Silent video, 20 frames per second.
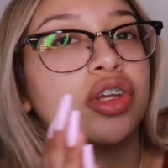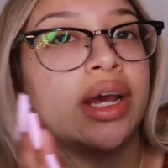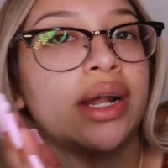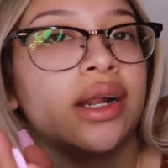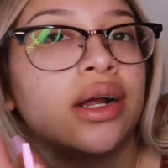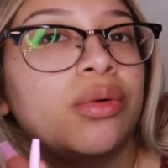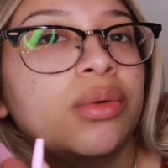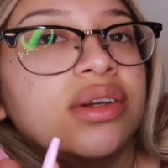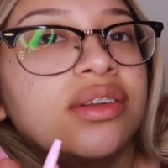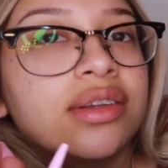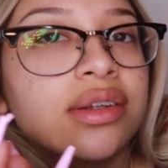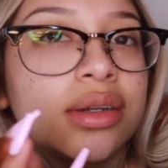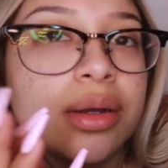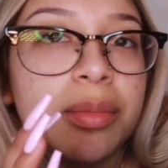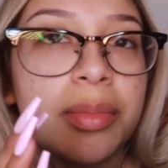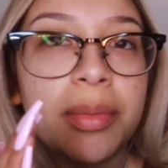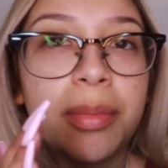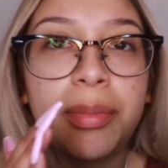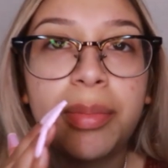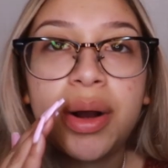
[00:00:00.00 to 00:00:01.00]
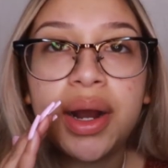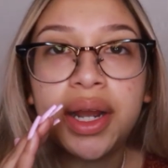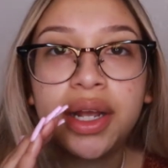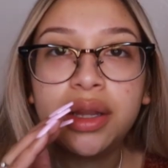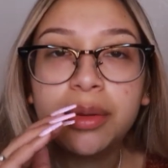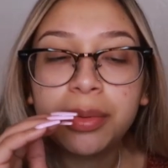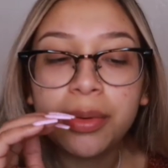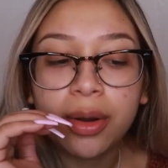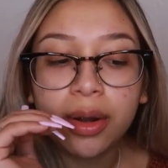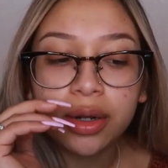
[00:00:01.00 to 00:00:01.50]
and I always end up
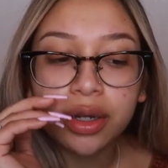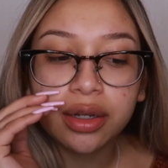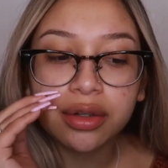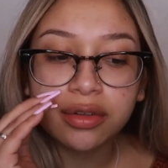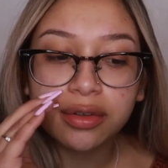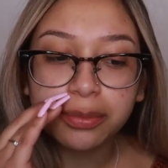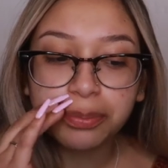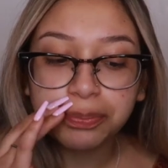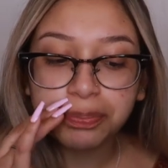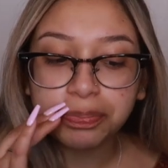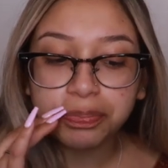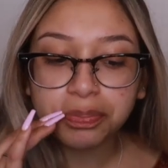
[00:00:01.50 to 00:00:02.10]
buying the product.